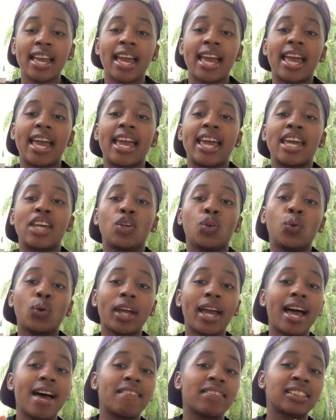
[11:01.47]
and you
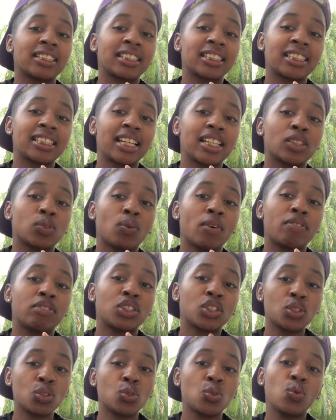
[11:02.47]
can have success with
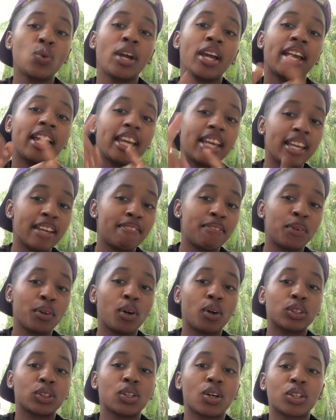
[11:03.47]
too if you
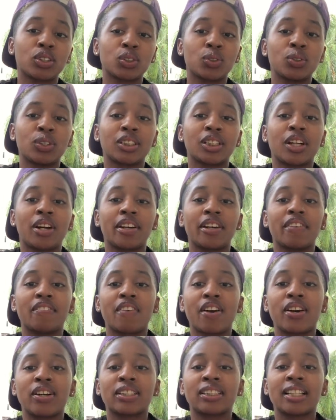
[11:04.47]
go talk to an attorney
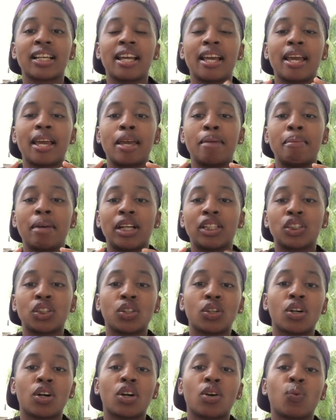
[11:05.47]
first and make
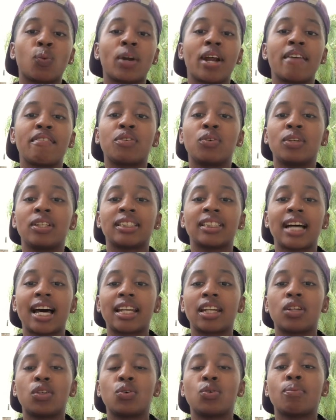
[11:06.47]
sure whatever you decide
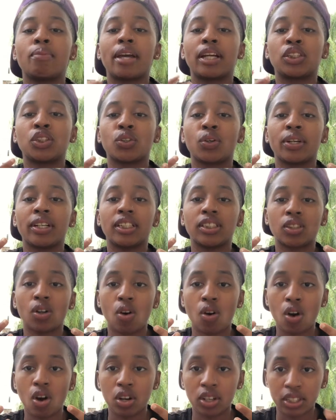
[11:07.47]
to do, make sure it's
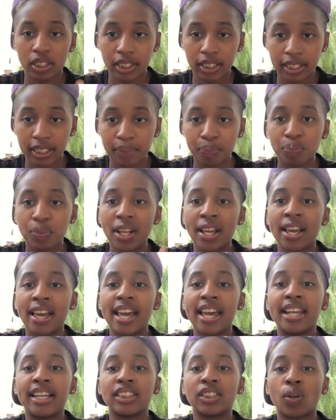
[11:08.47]
all good
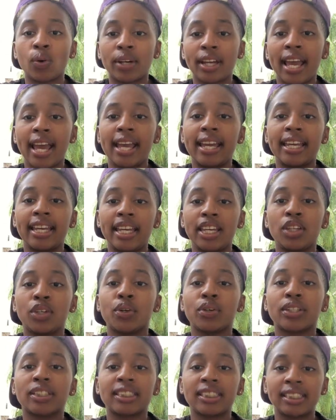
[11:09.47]
and it's okay in
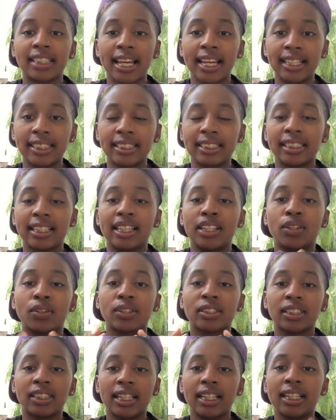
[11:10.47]
your state, in
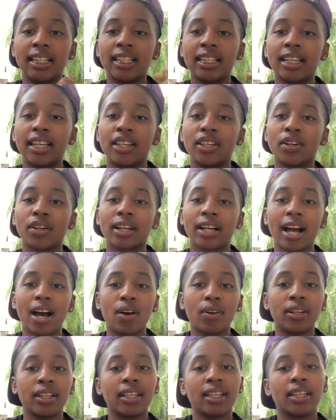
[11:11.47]
your city, in your
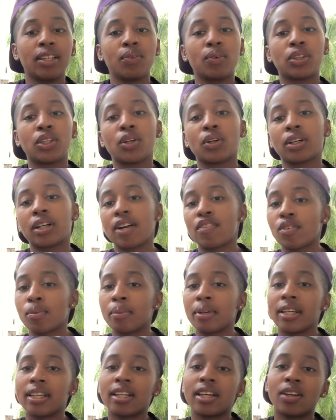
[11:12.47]
county, with your
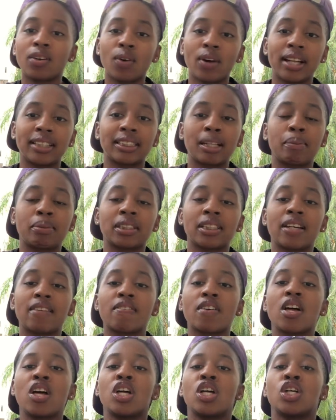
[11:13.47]
government, and all that type of stuff.
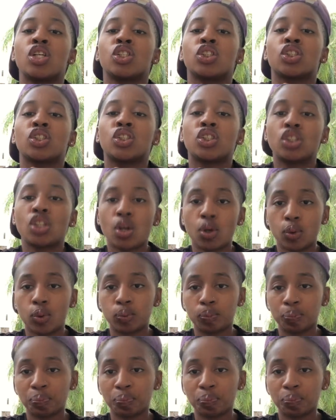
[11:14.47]
So